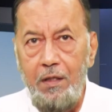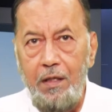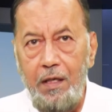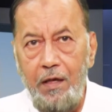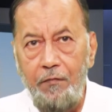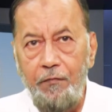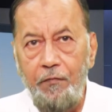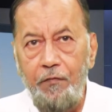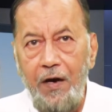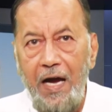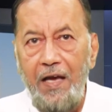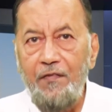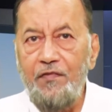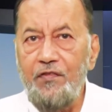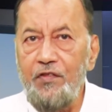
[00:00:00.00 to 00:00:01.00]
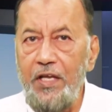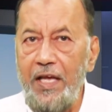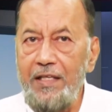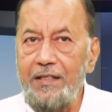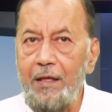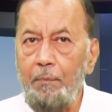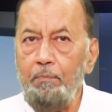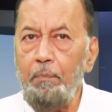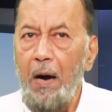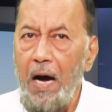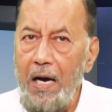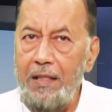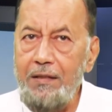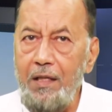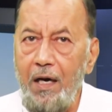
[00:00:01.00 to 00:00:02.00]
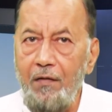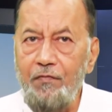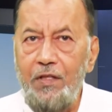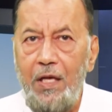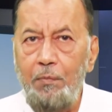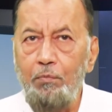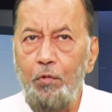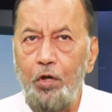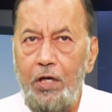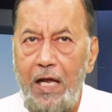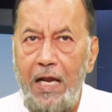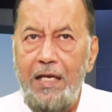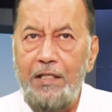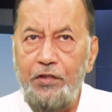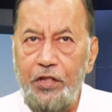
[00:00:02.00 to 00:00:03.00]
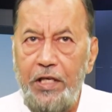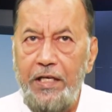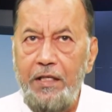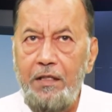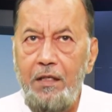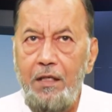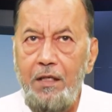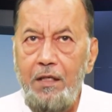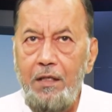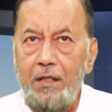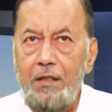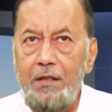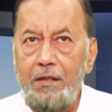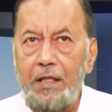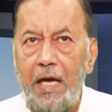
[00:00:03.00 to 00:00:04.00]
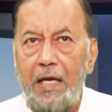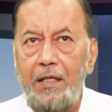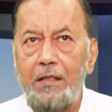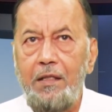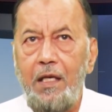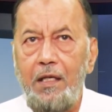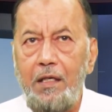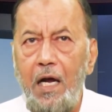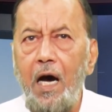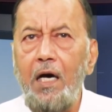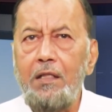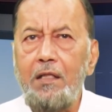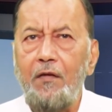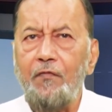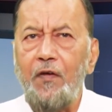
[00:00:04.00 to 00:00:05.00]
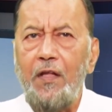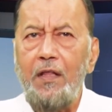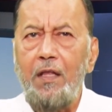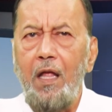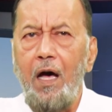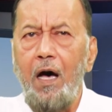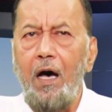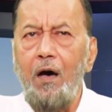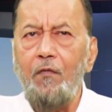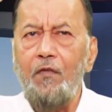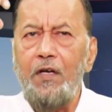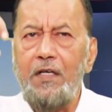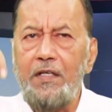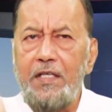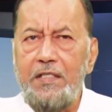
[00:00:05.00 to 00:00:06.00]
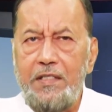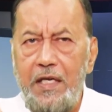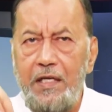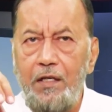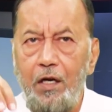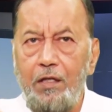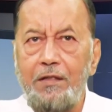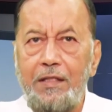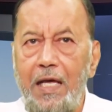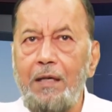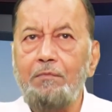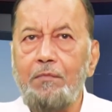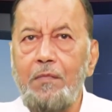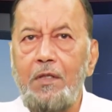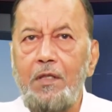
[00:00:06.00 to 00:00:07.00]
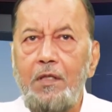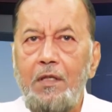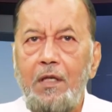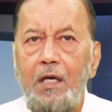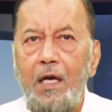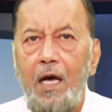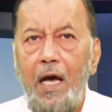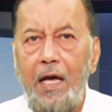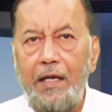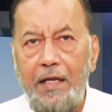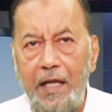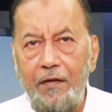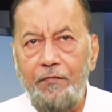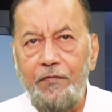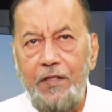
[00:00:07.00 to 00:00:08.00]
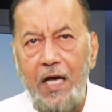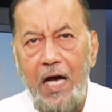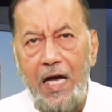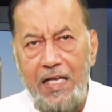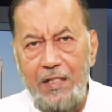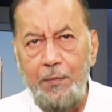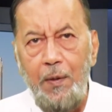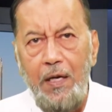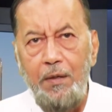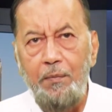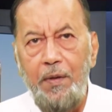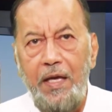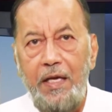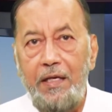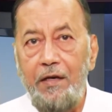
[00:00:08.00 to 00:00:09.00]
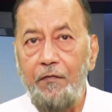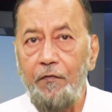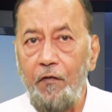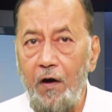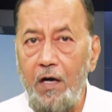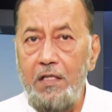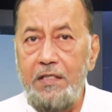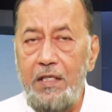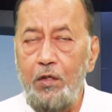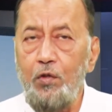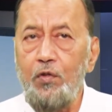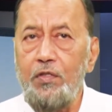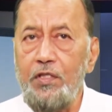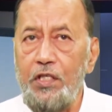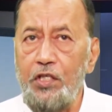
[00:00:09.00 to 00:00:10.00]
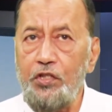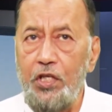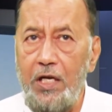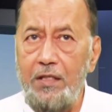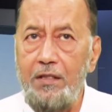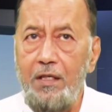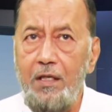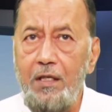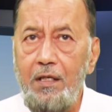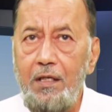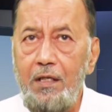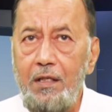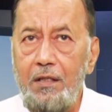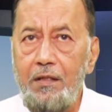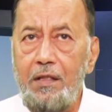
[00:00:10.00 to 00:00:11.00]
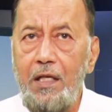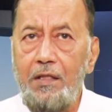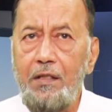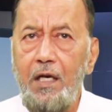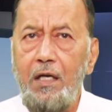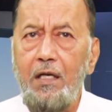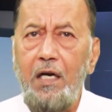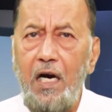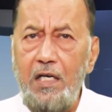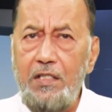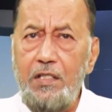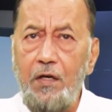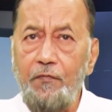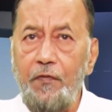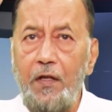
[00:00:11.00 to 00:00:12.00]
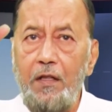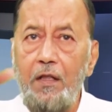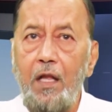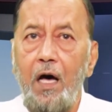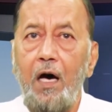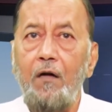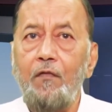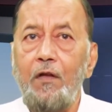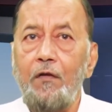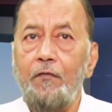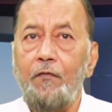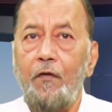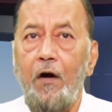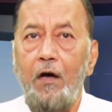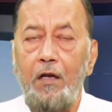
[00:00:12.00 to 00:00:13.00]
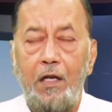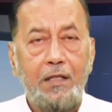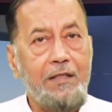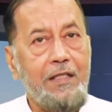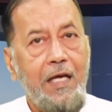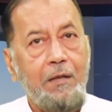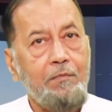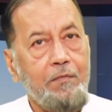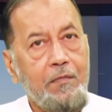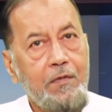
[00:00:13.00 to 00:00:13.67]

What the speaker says: If wives take the path of the immorality, then the wrath of Allah will descend on them. And if the husband make a false accusation, then the curse of Allah will fall on them.